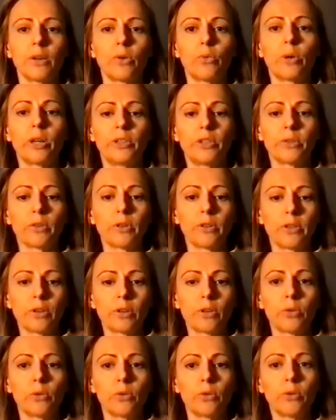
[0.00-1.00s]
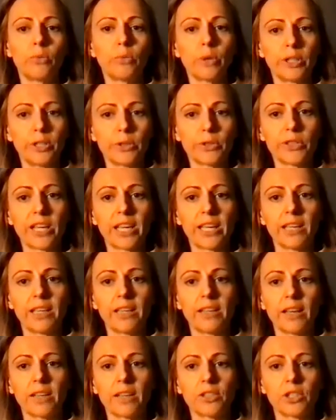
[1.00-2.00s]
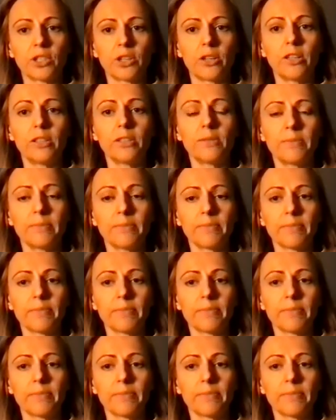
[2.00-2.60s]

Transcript: when you're on the court, when you're taking that shot?